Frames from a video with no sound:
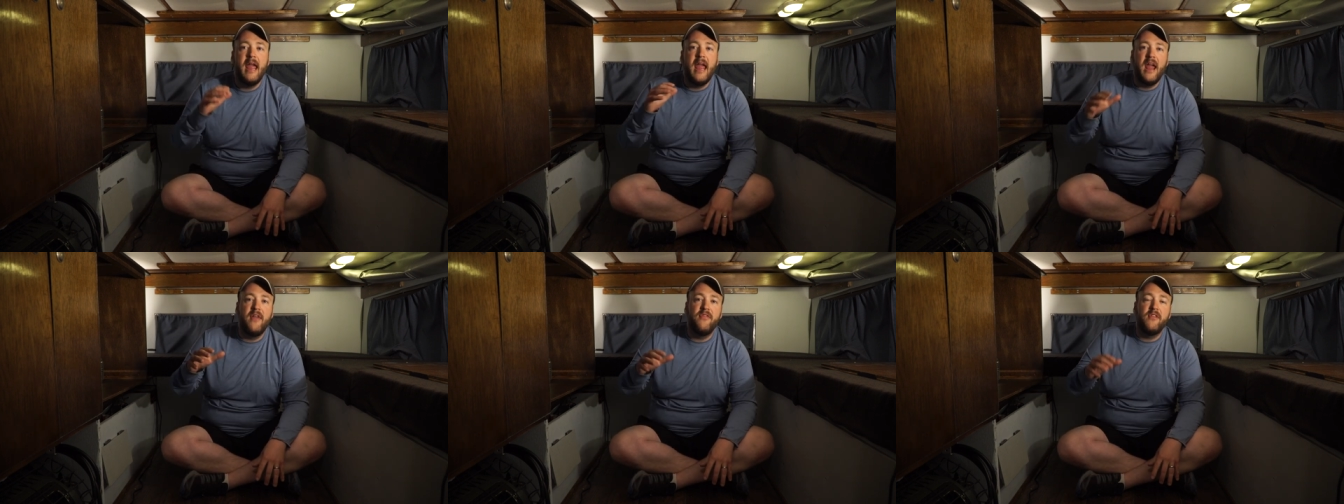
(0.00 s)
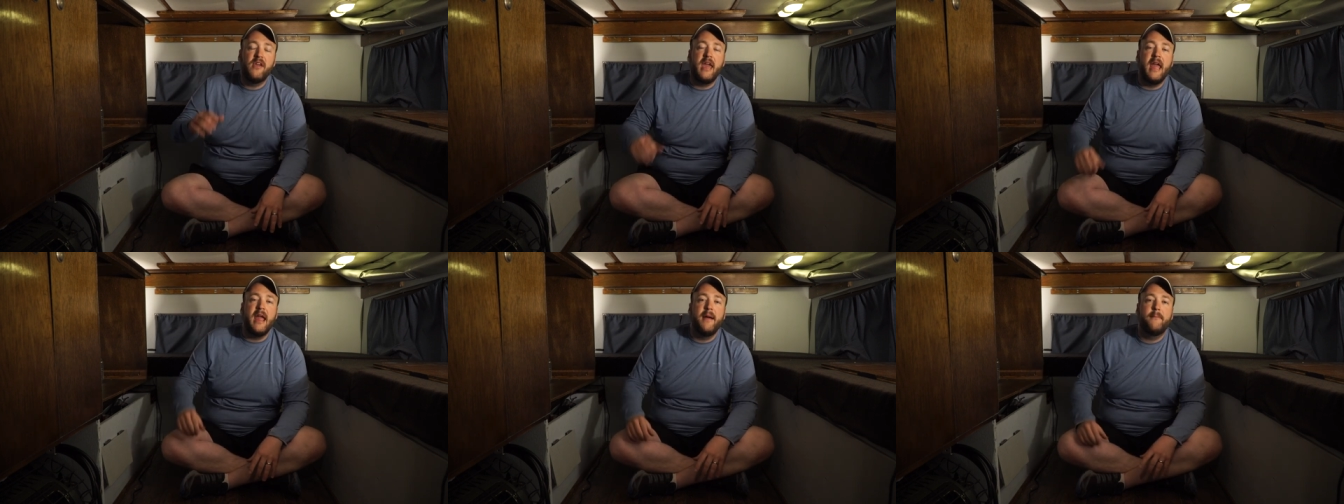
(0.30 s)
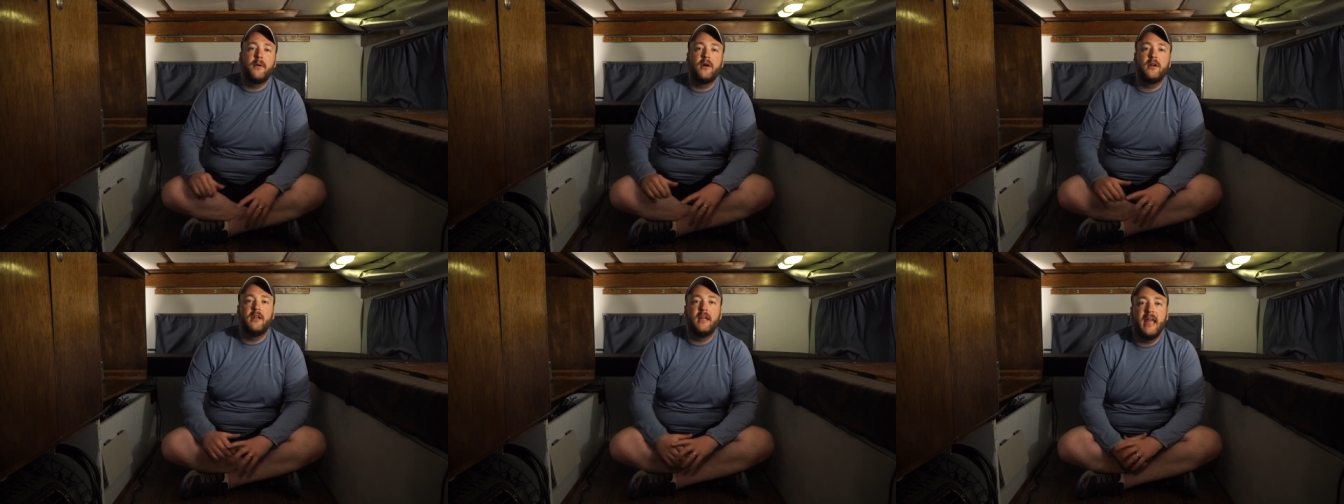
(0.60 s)
and the
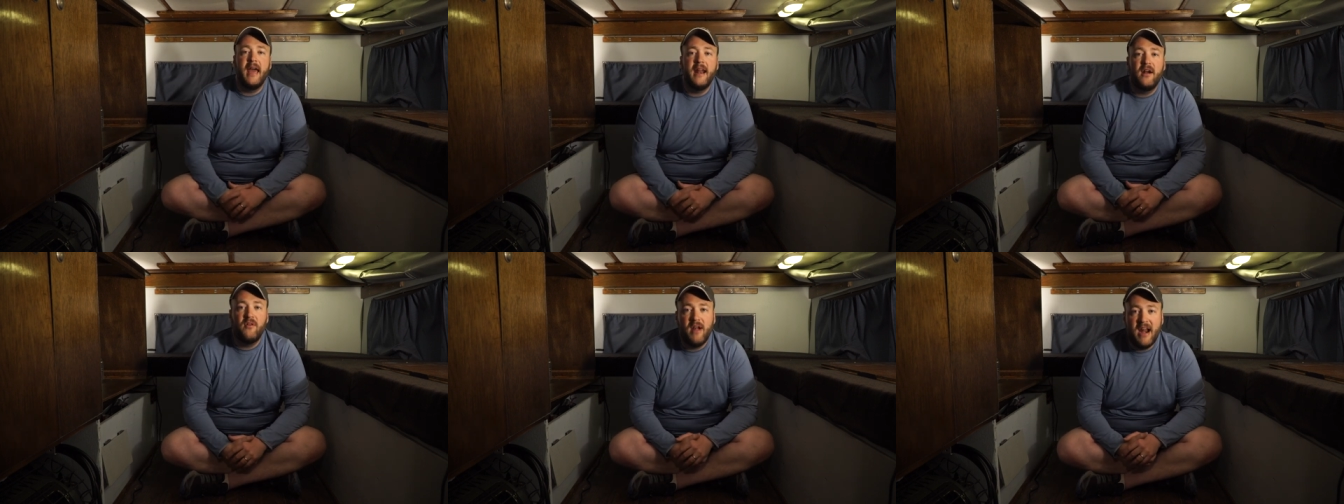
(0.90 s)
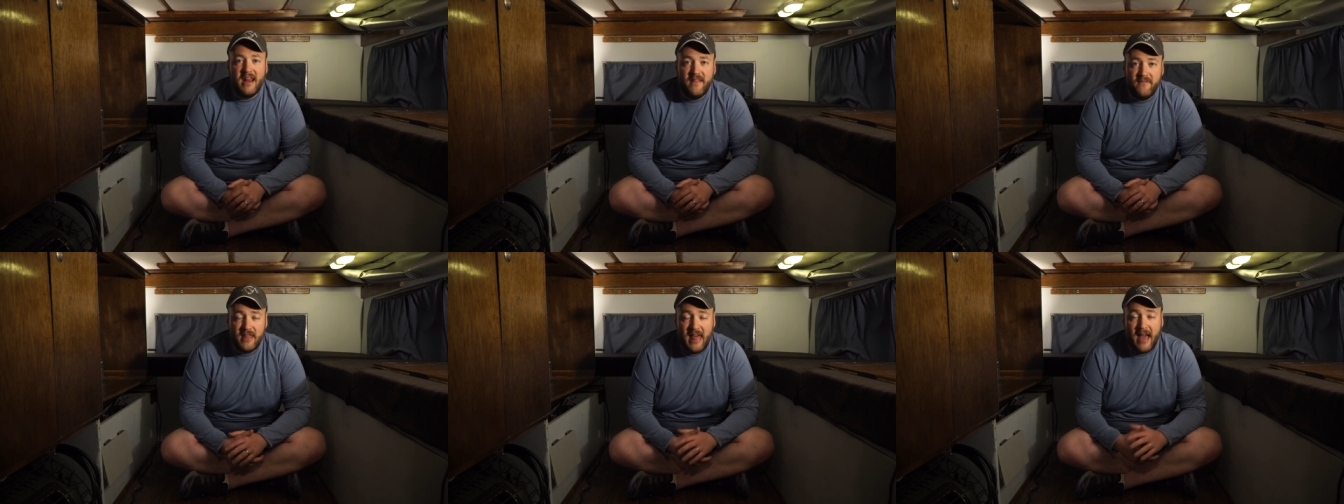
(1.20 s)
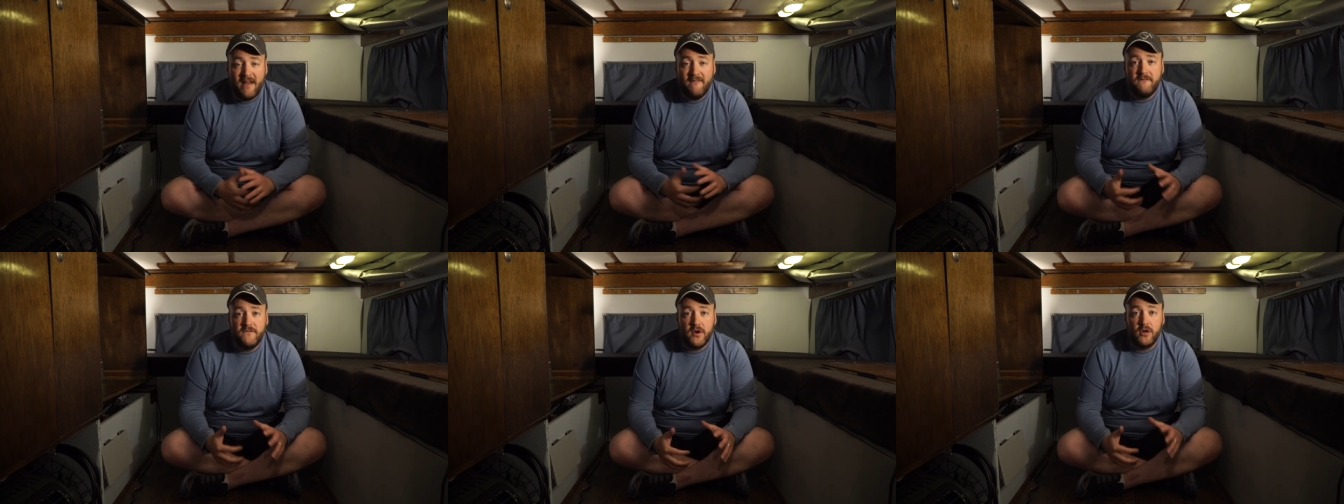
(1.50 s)
camper to get it ready for
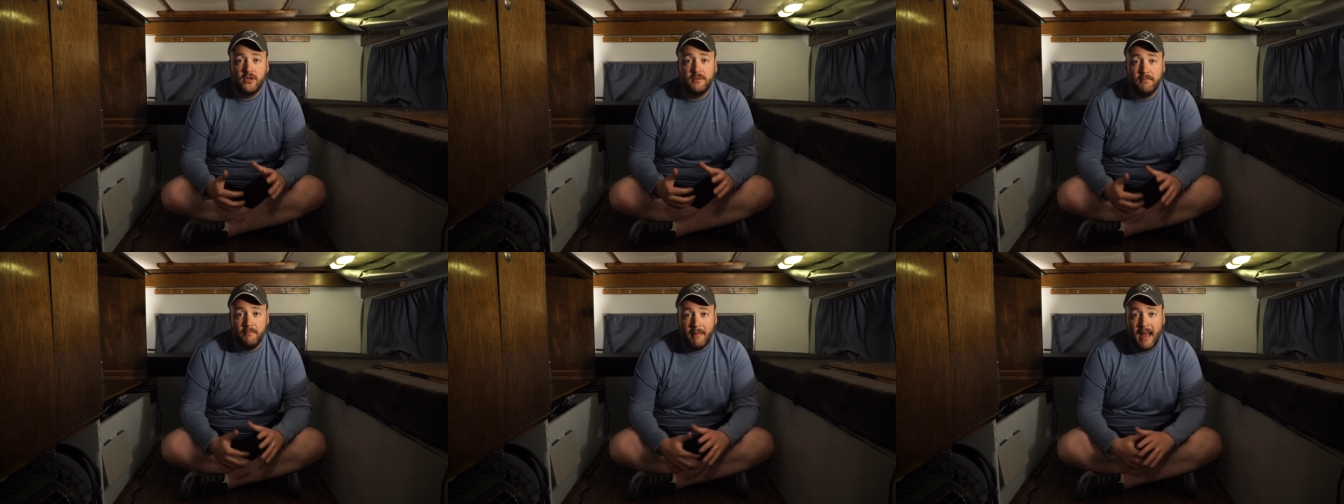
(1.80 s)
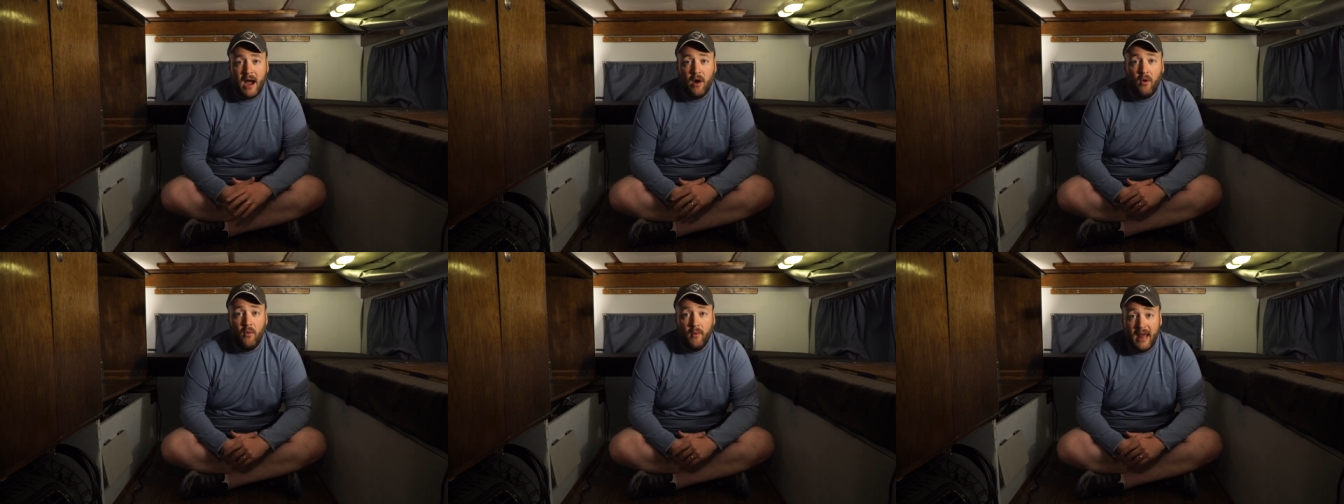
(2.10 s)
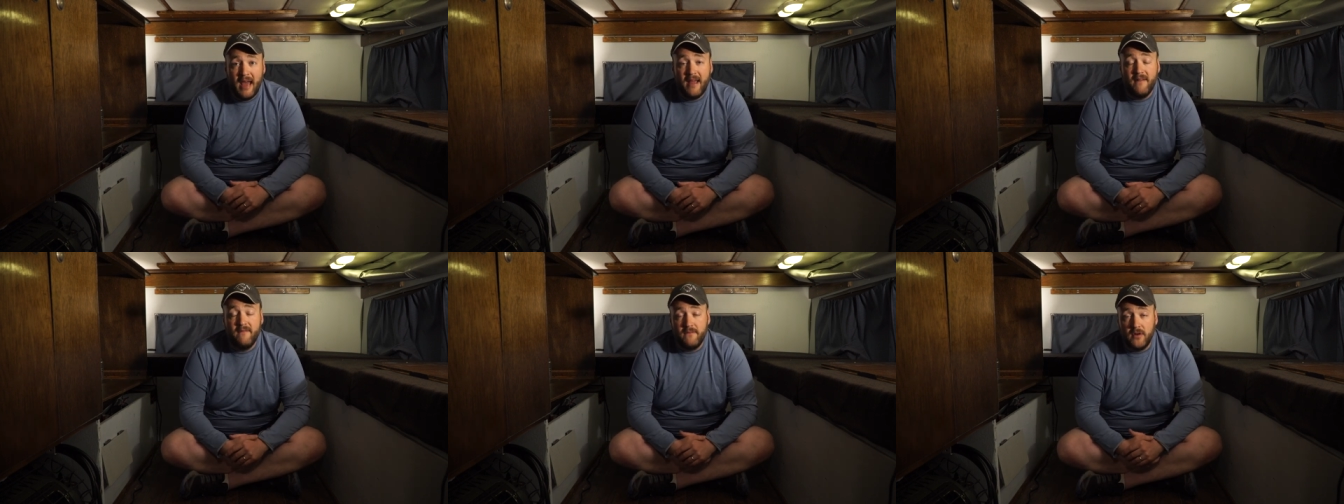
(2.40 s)
that first mount
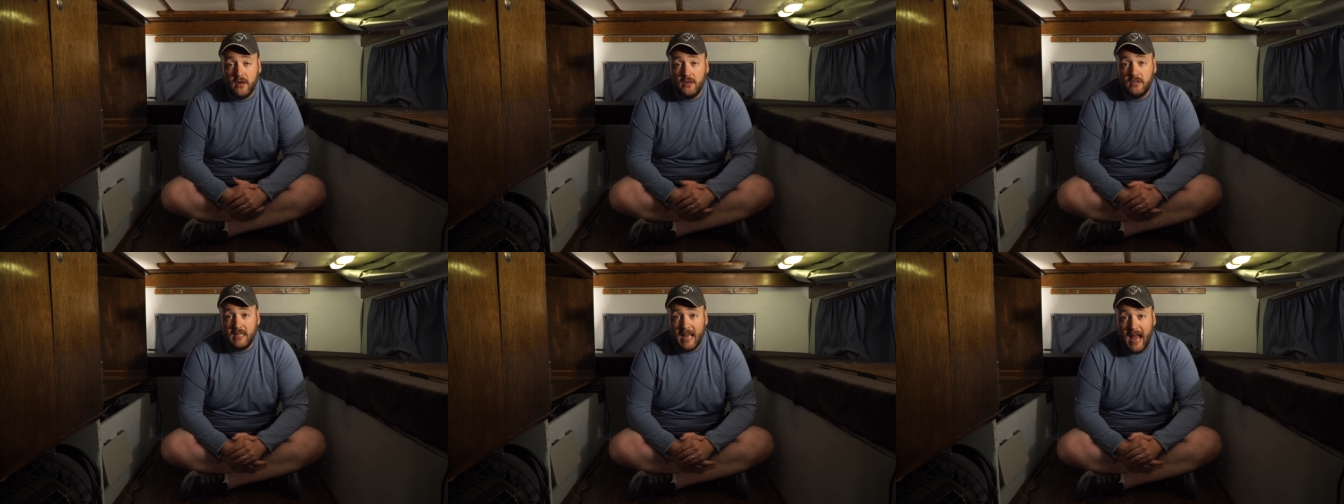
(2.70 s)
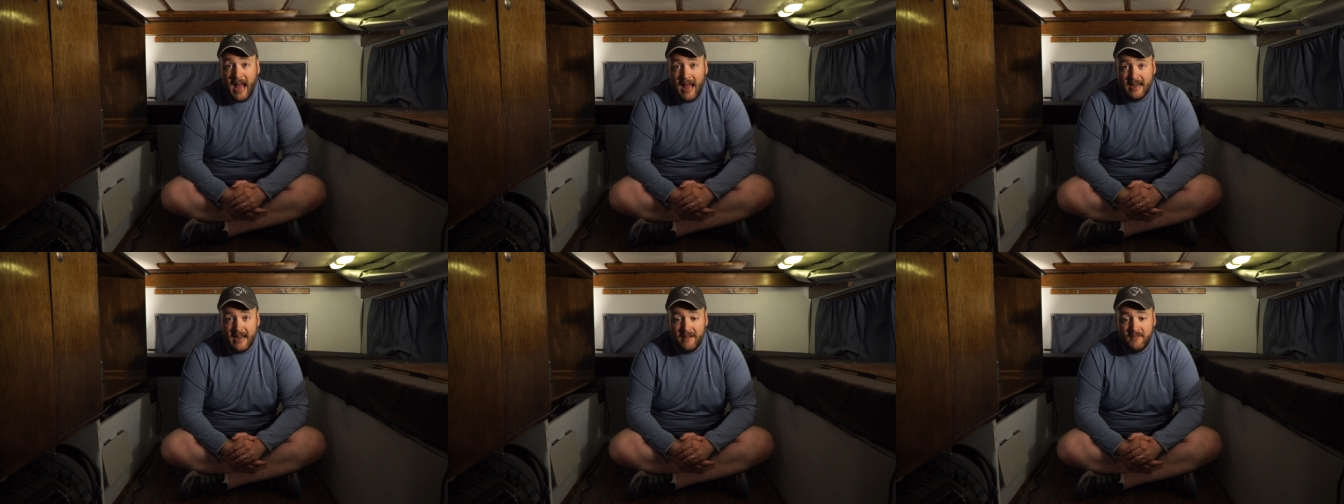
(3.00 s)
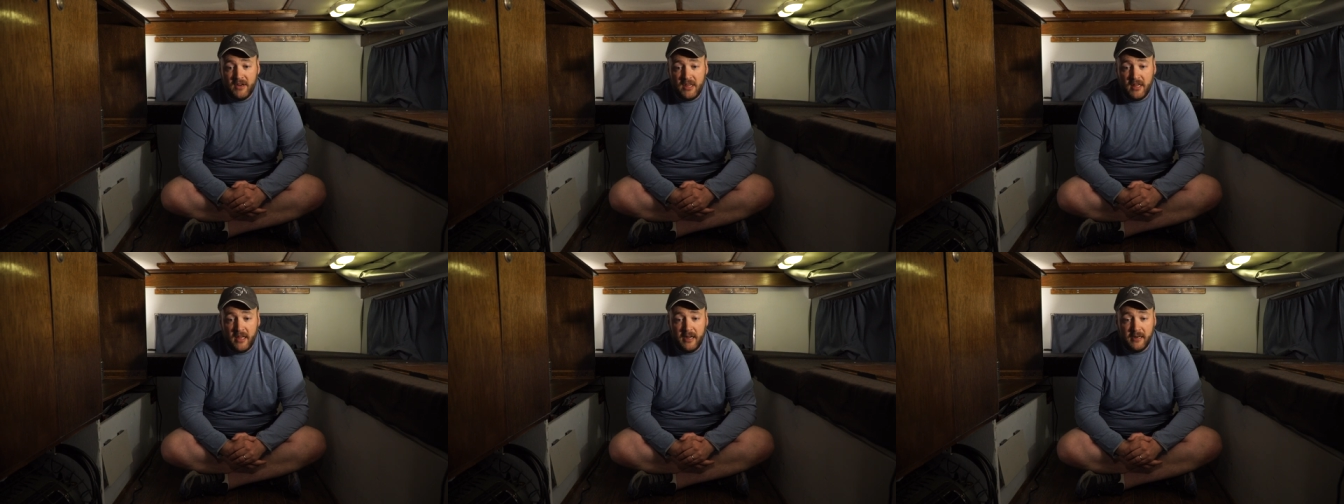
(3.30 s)
when I first gotten
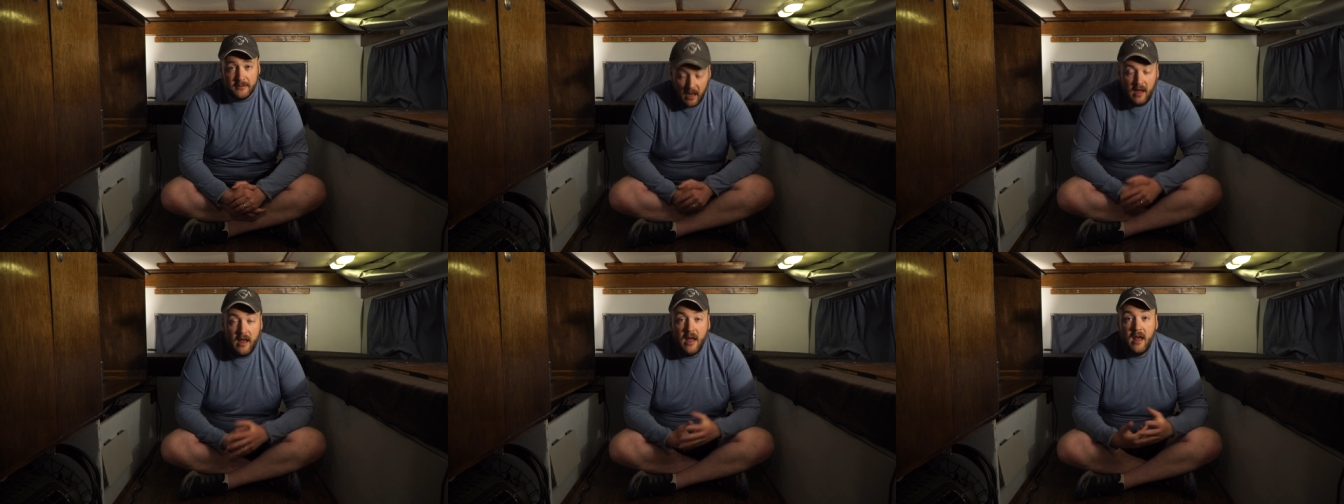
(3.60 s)
everything.